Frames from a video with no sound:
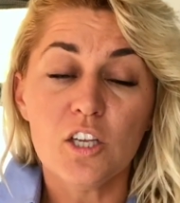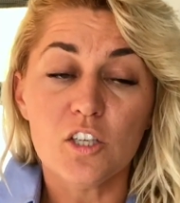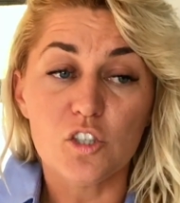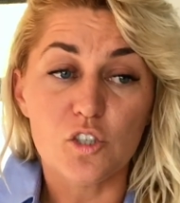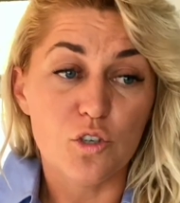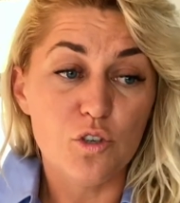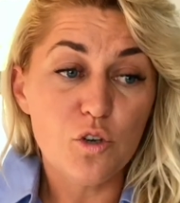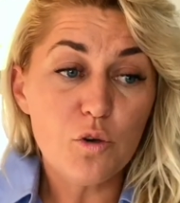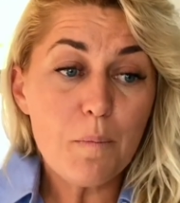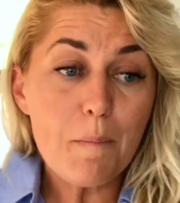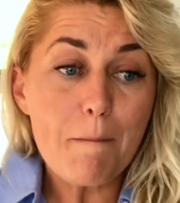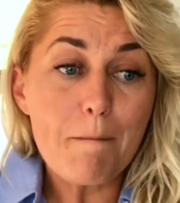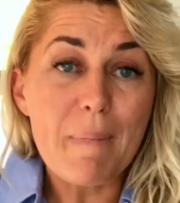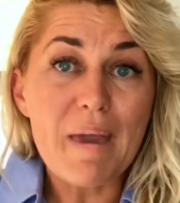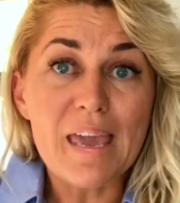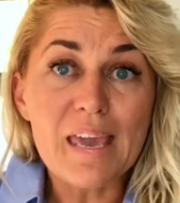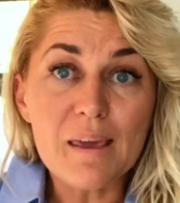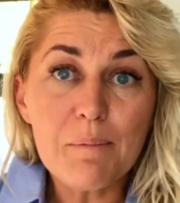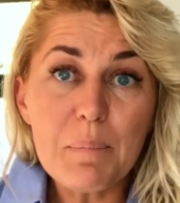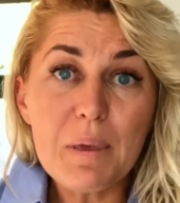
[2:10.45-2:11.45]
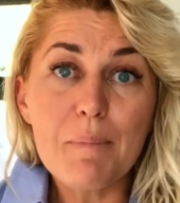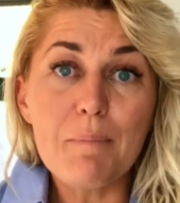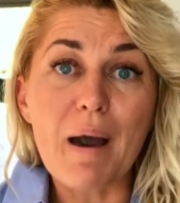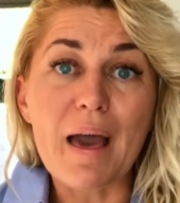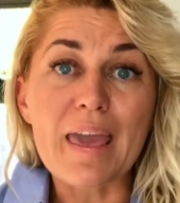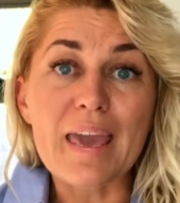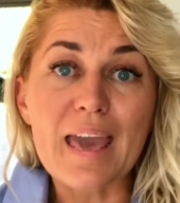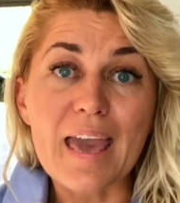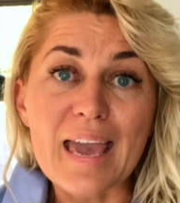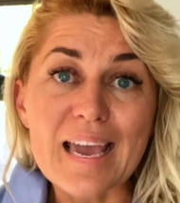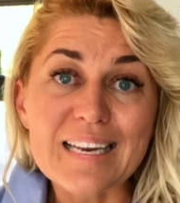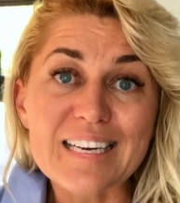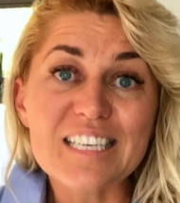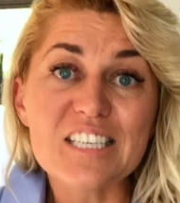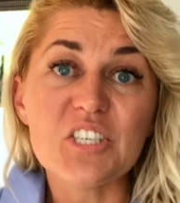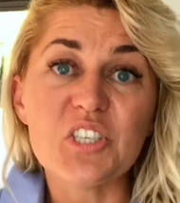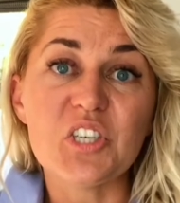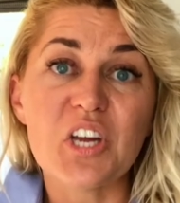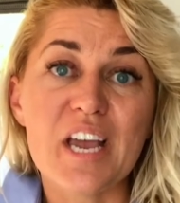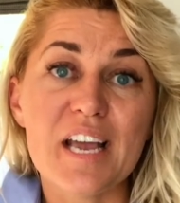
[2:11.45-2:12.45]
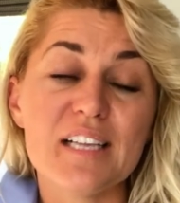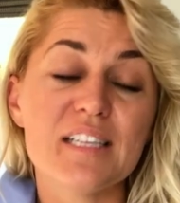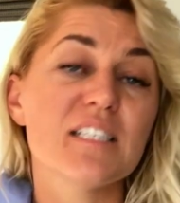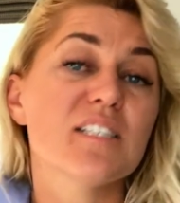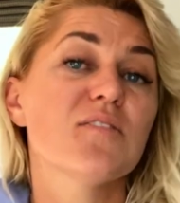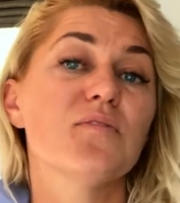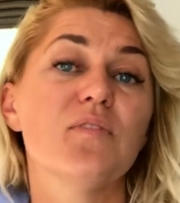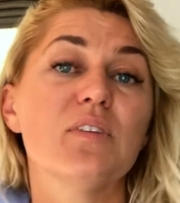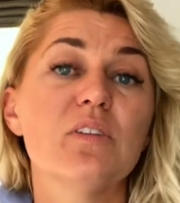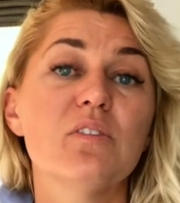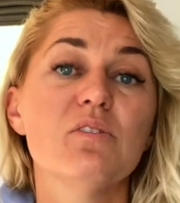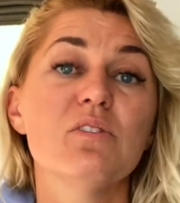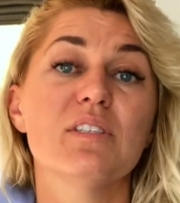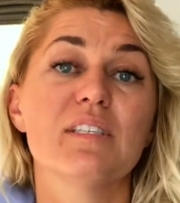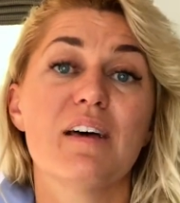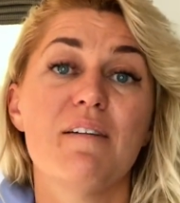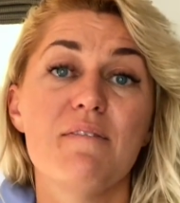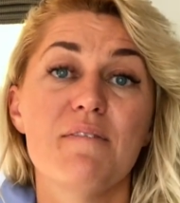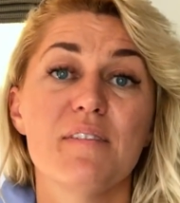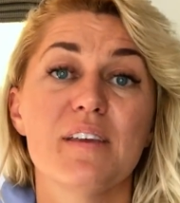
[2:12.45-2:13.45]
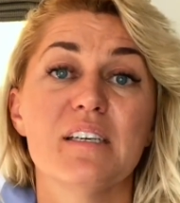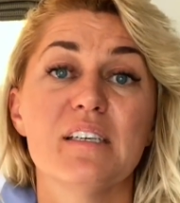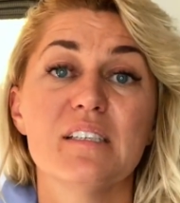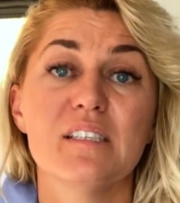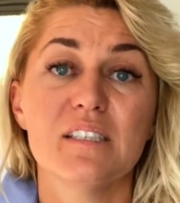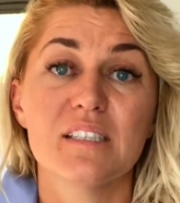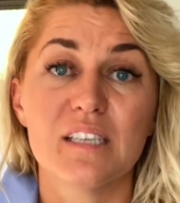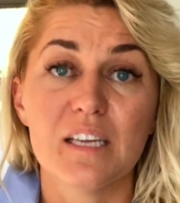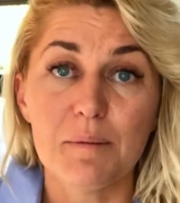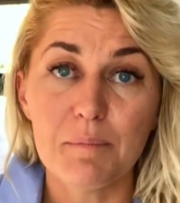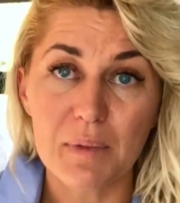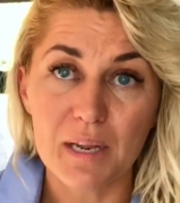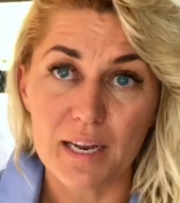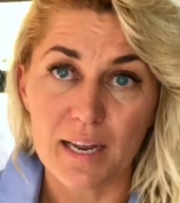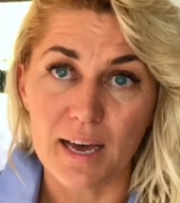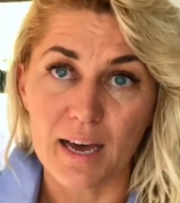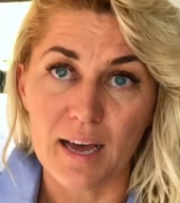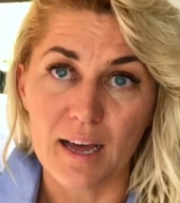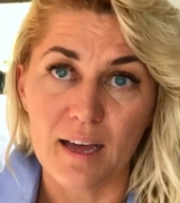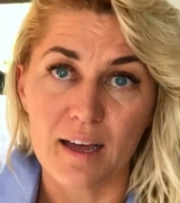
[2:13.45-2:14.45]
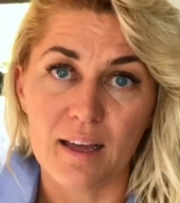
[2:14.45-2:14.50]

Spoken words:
Do you maybe by any chance feel something similar?